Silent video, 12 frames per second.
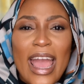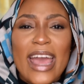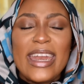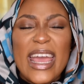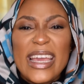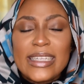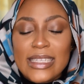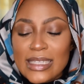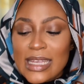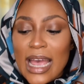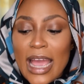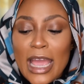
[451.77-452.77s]
and
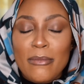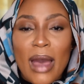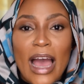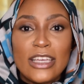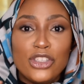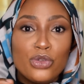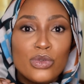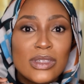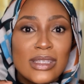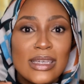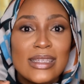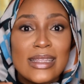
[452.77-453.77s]
each time I
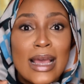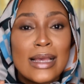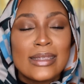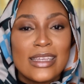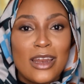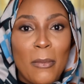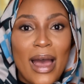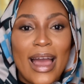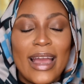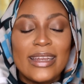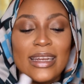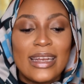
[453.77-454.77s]
use this
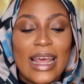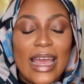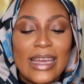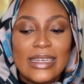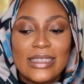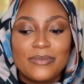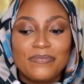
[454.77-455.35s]
niacinamide, like,